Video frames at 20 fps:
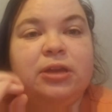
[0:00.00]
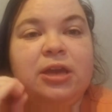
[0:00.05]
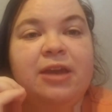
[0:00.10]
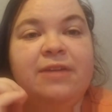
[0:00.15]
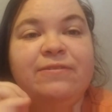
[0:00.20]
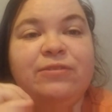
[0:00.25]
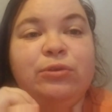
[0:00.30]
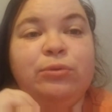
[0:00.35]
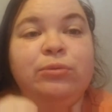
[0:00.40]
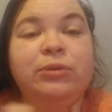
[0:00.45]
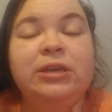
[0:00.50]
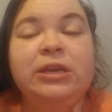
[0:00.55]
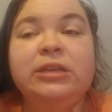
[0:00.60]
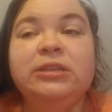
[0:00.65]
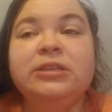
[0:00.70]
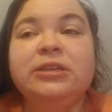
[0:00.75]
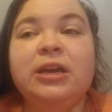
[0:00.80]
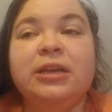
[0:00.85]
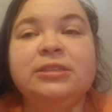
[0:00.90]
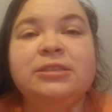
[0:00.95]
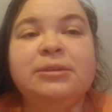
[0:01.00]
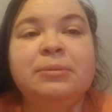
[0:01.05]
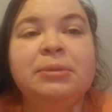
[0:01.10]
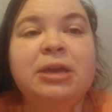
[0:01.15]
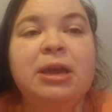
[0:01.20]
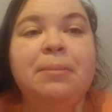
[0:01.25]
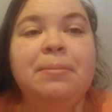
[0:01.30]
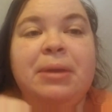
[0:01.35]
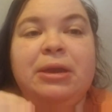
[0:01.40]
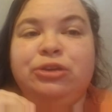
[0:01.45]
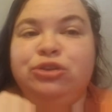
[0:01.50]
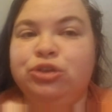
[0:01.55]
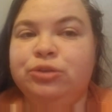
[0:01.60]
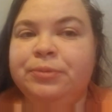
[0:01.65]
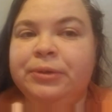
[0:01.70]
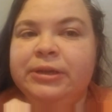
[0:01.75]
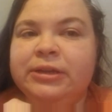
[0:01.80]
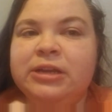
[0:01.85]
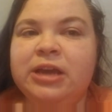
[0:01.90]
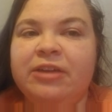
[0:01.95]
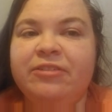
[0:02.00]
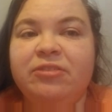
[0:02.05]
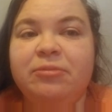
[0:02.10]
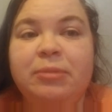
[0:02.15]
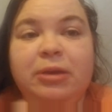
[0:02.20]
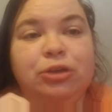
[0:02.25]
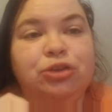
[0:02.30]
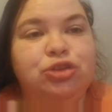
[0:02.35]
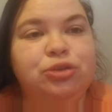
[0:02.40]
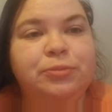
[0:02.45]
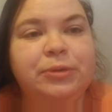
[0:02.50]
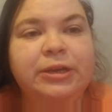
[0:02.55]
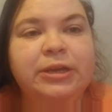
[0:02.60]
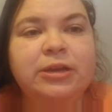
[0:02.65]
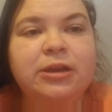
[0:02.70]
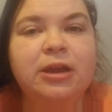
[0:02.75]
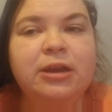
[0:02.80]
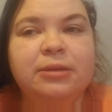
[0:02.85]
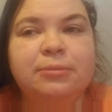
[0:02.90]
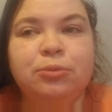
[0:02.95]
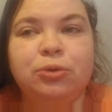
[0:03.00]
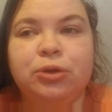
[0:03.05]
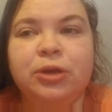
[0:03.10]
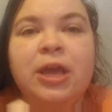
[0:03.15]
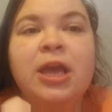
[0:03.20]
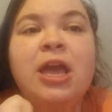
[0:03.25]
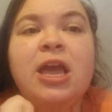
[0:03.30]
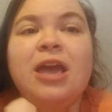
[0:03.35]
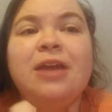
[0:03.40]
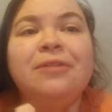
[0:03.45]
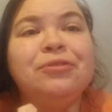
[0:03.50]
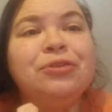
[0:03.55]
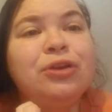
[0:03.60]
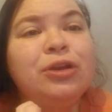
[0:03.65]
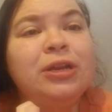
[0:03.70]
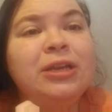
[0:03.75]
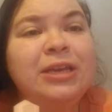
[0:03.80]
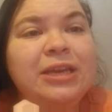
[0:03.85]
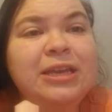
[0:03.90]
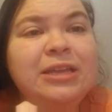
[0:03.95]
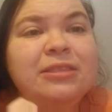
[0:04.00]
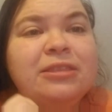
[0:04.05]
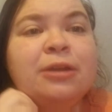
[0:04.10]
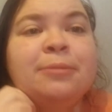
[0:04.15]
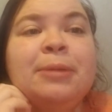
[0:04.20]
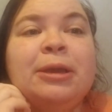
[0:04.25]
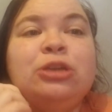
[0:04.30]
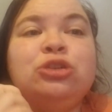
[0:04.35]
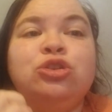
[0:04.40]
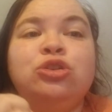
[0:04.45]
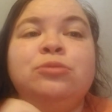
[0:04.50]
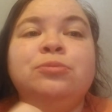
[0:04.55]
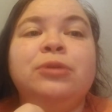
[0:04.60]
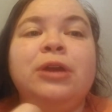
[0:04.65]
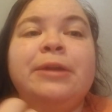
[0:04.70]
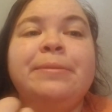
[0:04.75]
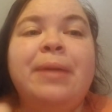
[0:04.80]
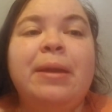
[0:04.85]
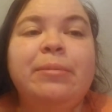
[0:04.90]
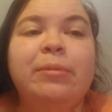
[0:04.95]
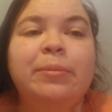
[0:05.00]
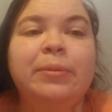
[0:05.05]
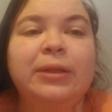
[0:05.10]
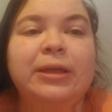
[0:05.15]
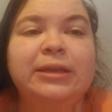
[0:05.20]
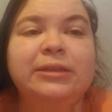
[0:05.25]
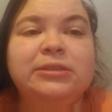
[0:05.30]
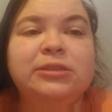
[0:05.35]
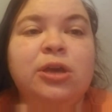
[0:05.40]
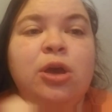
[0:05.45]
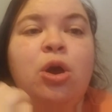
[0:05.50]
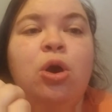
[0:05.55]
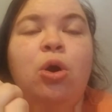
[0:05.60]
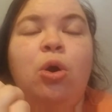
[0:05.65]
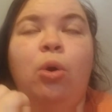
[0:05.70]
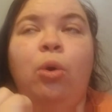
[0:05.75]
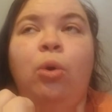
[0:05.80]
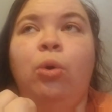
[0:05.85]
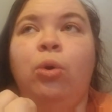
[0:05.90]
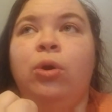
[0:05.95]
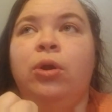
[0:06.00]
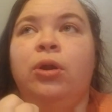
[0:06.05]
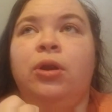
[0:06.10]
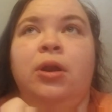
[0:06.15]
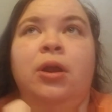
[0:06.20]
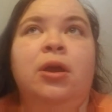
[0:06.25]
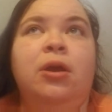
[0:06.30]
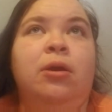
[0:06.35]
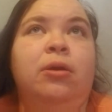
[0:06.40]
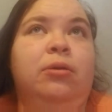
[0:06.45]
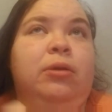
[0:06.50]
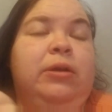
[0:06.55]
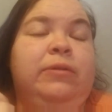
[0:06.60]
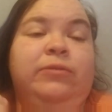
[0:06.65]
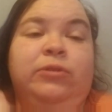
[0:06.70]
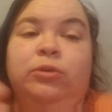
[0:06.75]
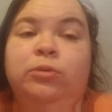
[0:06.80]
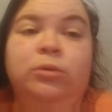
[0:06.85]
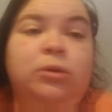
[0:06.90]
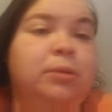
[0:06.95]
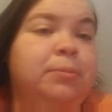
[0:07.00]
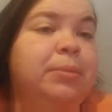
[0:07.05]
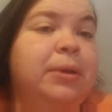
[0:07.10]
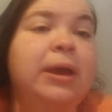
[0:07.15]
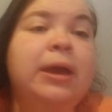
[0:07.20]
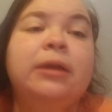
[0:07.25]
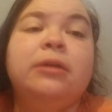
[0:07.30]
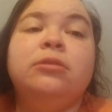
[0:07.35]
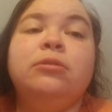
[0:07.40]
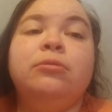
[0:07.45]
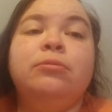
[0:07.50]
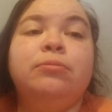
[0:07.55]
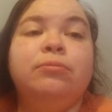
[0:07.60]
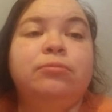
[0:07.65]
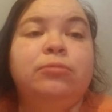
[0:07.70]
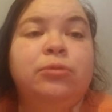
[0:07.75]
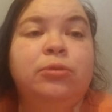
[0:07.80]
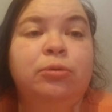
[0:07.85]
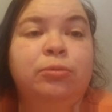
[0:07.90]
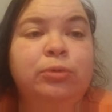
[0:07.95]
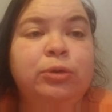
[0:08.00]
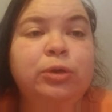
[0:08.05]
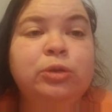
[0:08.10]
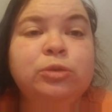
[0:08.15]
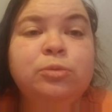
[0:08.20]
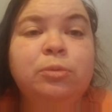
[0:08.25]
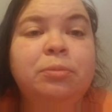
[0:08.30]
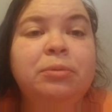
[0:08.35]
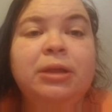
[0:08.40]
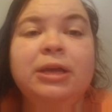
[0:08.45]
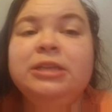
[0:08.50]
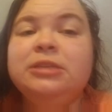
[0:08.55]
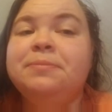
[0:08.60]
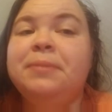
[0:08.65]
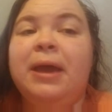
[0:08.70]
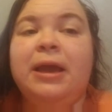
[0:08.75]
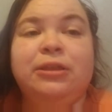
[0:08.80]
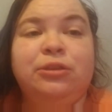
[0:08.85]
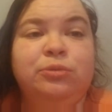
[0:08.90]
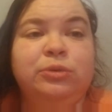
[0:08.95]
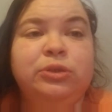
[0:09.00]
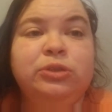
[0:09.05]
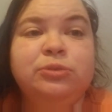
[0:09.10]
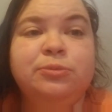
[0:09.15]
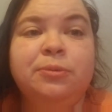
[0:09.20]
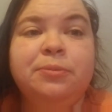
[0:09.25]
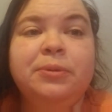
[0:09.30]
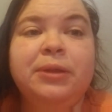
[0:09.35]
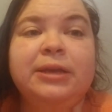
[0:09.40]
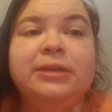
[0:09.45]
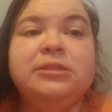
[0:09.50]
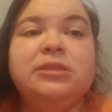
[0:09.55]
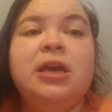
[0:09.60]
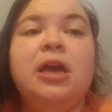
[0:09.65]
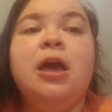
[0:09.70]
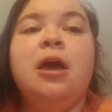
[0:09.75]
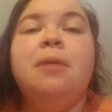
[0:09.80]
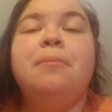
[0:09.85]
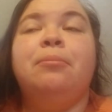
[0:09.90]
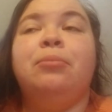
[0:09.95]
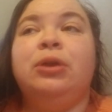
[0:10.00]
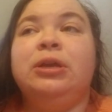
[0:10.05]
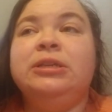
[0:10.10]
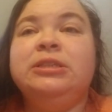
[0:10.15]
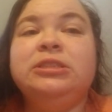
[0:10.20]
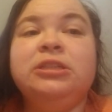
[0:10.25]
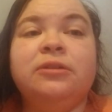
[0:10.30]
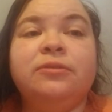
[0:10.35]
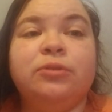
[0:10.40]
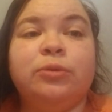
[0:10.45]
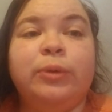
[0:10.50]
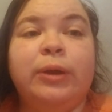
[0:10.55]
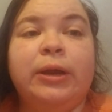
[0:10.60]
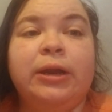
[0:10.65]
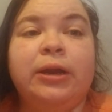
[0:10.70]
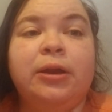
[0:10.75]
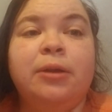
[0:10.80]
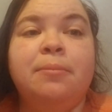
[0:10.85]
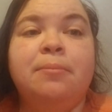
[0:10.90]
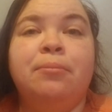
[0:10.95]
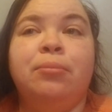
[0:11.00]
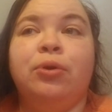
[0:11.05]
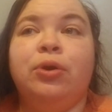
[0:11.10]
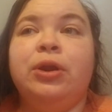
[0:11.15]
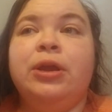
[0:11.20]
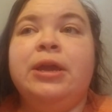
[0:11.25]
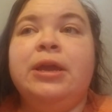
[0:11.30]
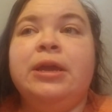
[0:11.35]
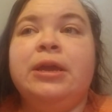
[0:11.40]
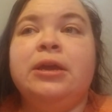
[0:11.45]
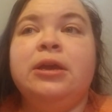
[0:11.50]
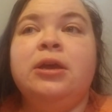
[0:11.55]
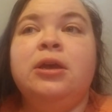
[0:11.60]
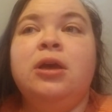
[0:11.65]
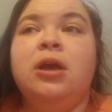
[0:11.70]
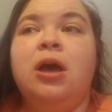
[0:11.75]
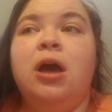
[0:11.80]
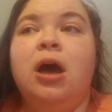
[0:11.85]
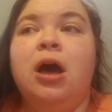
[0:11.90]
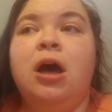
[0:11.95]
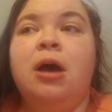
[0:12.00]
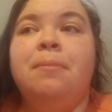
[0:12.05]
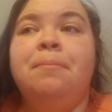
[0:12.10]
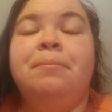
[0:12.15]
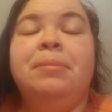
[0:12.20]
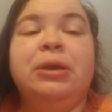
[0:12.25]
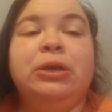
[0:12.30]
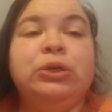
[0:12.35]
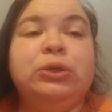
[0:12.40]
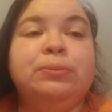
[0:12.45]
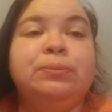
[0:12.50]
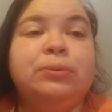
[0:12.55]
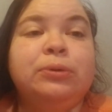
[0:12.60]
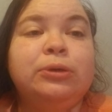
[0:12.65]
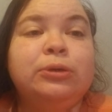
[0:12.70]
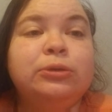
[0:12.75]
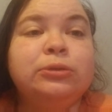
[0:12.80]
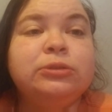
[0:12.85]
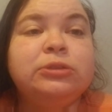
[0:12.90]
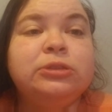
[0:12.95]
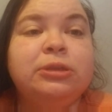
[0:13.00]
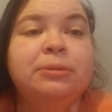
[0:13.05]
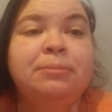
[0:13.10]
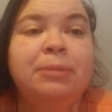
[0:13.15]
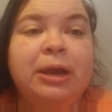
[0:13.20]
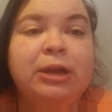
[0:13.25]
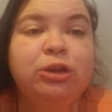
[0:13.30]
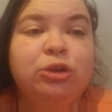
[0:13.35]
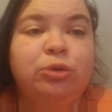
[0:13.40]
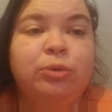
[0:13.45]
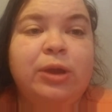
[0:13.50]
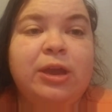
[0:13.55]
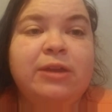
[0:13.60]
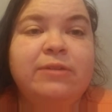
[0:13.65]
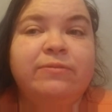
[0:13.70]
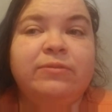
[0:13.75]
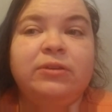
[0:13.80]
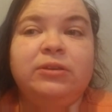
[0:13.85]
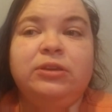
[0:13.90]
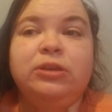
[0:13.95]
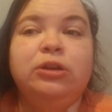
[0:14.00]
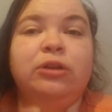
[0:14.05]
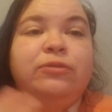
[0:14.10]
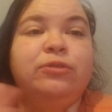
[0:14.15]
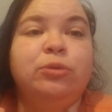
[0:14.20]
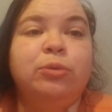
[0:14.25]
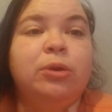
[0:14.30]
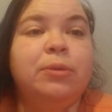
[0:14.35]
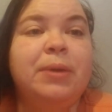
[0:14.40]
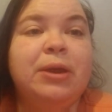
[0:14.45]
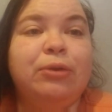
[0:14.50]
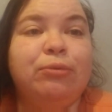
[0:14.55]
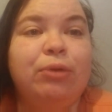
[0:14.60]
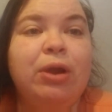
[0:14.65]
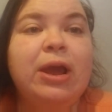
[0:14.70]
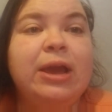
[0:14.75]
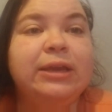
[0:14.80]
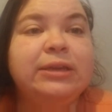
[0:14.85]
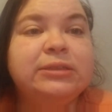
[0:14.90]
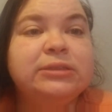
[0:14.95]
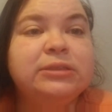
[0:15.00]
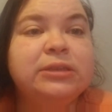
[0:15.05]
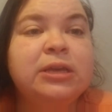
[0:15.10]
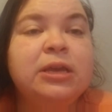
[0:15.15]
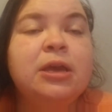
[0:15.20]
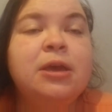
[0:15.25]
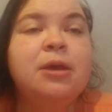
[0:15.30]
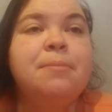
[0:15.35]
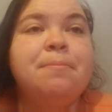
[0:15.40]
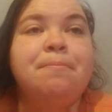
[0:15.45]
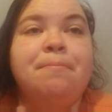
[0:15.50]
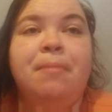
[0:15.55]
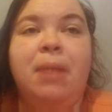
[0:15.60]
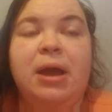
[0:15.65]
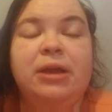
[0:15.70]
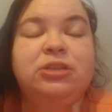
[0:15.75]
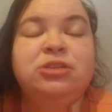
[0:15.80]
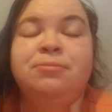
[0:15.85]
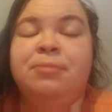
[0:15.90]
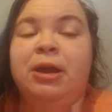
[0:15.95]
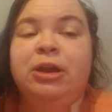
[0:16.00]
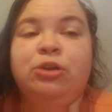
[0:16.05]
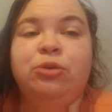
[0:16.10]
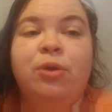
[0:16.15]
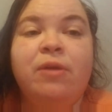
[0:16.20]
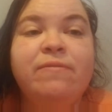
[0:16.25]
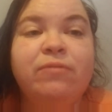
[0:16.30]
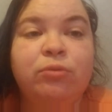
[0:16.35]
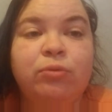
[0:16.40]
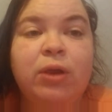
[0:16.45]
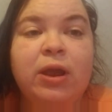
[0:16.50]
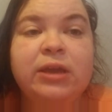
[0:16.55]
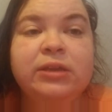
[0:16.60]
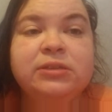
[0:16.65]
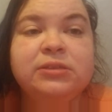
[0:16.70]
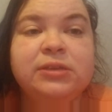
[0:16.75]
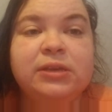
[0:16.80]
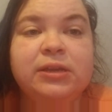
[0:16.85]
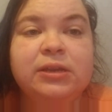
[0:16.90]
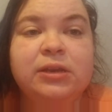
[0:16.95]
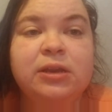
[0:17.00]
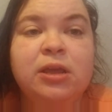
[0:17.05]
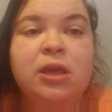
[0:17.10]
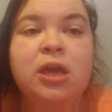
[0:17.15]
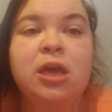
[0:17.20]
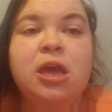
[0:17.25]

If you need to cut something up, make sure you bring a knife. Make sure you bring a cutting board. If you're going to eat there, make sure you bring paper plates. Or if you want to pack the, the reusable plates, pack the reusable plates. Bring silverware. Bring uh, bigger bowls to microwave, you know, if you want to make rice, mi to microwave the rice in.